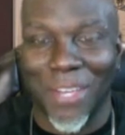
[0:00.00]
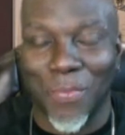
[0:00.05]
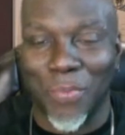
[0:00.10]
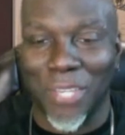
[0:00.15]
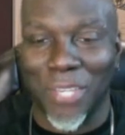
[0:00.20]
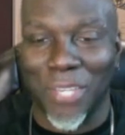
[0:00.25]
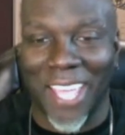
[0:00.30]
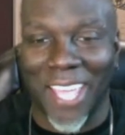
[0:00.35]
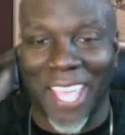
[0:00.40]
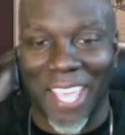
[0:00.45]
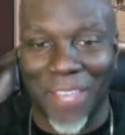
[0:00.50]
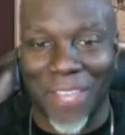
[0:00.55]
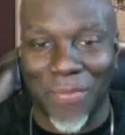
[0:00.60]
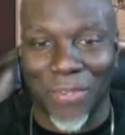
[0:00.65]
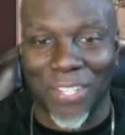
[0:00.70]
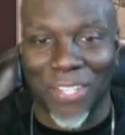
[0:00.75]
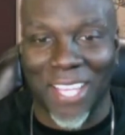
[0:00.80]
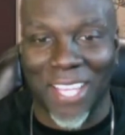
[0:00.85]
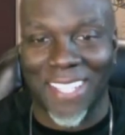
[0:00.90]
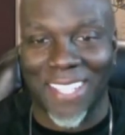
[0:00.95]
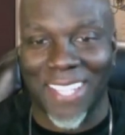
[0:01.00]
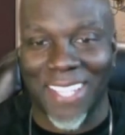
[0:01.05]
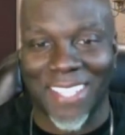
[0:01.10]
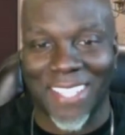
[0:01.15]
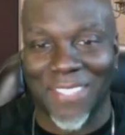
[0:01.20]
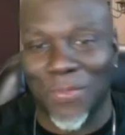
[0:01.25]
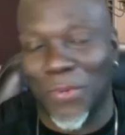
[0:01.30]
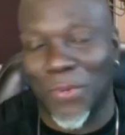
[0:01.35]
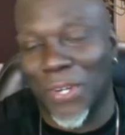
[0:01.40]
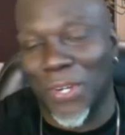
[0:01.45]
behavior that
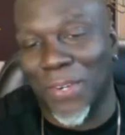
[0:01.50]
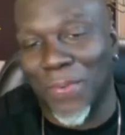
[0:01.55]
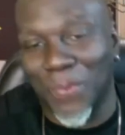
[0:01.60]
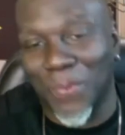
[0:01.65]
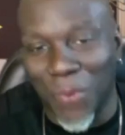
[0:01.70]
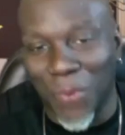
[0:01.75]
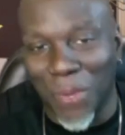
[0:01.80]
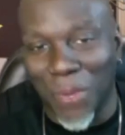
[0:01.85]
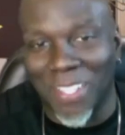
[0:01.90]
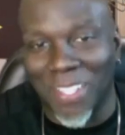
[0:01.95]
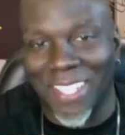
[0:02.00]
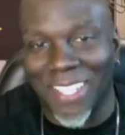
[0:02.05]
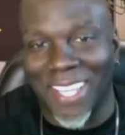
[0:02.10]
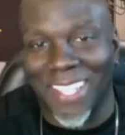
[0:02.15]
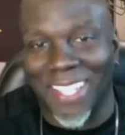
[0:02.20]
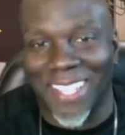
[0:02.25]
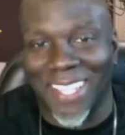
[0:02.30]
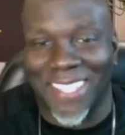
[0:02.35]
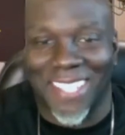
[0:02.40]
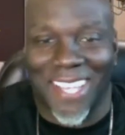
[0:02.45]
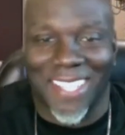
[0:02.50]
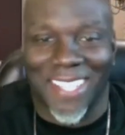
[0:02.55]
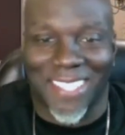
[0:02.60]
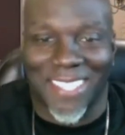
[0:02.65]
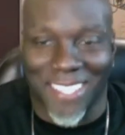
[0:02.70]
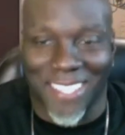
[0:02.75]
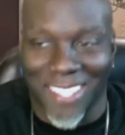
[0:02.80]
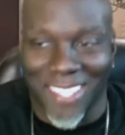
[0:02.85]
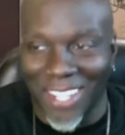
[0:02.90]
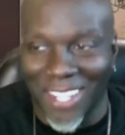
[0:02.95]
that where women they they tend
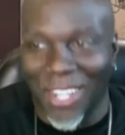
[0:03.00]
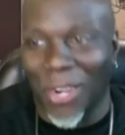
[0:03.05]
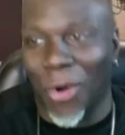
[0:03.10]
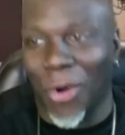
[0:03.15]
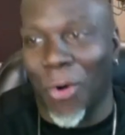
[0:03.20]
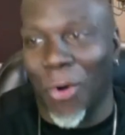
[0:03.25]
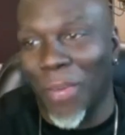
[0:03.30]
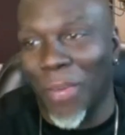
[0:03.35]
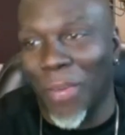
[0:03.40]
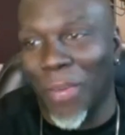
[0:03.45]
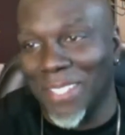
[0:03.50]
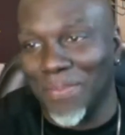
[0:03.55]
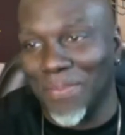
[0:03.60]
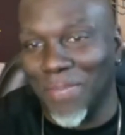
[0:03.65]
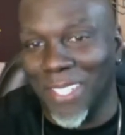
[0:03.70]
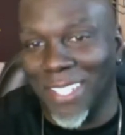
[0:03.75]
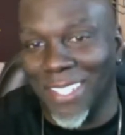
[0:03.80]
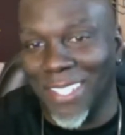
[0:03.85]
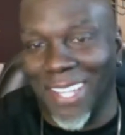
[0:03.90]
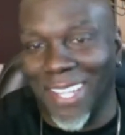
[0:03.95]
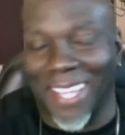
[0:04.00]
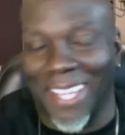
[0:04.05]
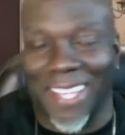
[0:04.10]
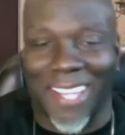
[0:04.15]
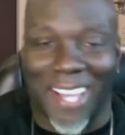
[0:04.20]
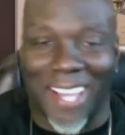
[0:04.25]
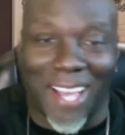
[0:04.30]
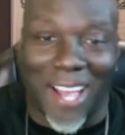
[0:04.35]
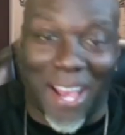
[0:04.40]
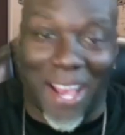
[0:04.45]
to always be like
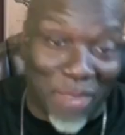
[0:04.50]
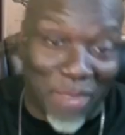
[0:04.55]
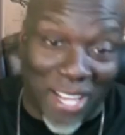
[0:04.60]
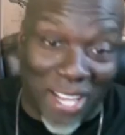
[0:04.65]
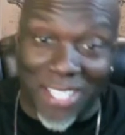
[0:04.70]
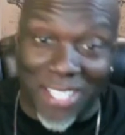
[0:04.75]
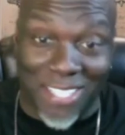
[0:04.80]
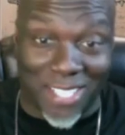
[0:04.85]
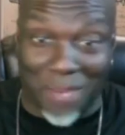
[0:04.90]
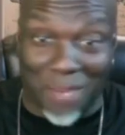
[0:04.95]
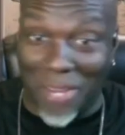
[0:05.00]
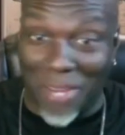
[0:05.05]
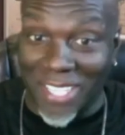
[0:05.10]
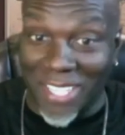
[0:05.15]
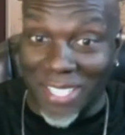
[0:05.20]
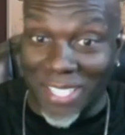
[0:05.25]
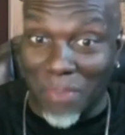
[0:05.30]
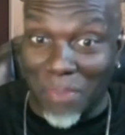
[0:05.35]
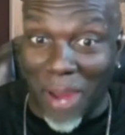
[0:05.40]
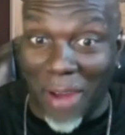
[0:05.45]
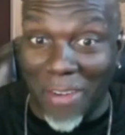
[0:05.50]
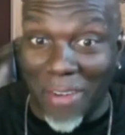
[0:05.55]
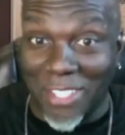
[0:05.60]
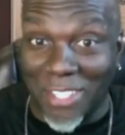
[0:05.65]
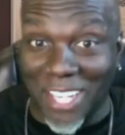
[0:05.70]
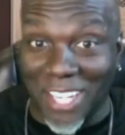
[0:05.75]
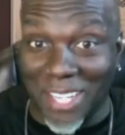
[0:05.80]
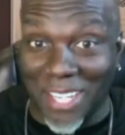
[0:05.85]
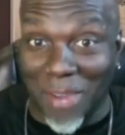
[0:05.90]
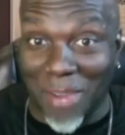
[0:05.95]
i'm not listen i'm not
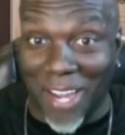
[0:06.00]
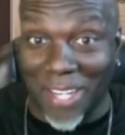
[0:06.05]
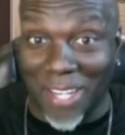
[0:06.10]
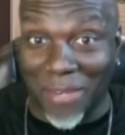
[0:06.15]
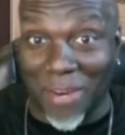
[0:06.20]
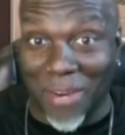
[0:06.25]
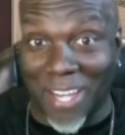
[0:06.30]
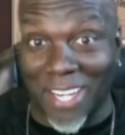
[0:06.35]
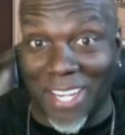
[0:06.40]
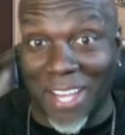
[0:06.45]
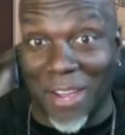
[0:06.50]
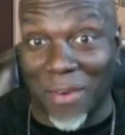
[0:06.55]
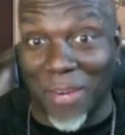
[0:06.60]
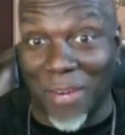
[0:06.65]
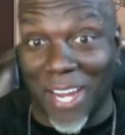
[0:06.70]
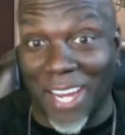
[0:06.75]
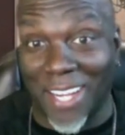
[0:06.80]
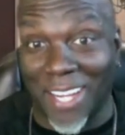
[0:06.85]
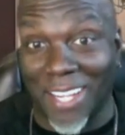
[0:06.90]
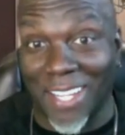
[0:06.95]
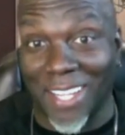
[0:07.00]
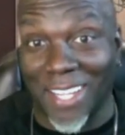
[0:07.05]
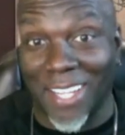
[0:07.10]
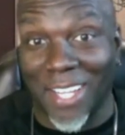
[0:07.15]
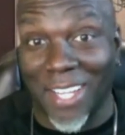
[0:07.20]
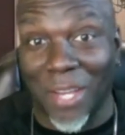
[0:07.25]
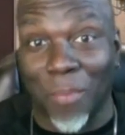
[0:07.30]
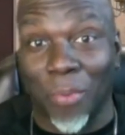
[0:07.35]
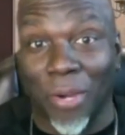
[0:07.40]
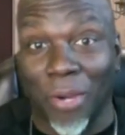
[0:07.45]
disparaging anybody right now right
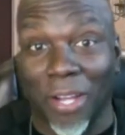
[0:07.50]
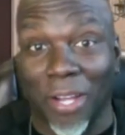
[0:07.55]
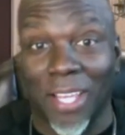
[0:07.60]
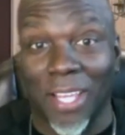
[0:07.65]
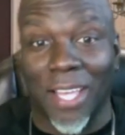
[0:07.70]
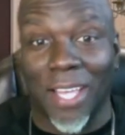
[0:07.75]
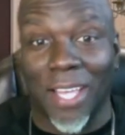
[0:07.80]
but no, you're